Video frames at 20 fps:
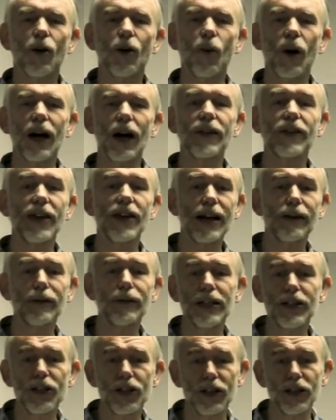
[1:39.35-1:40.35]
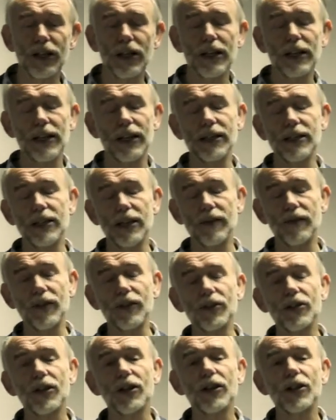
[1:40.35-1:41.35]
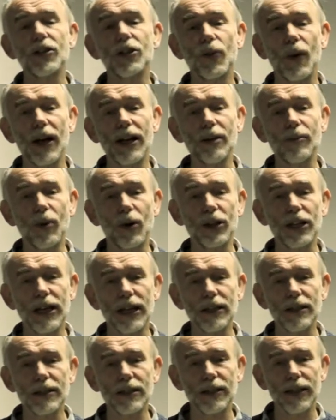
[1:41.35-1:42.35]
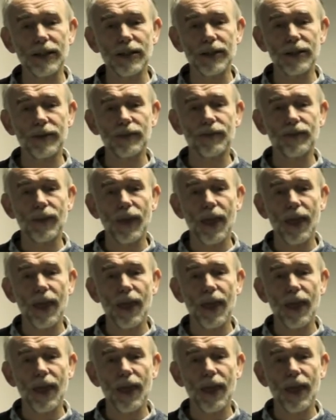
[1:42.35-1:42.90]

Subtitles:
why their religion is different to anybody else's.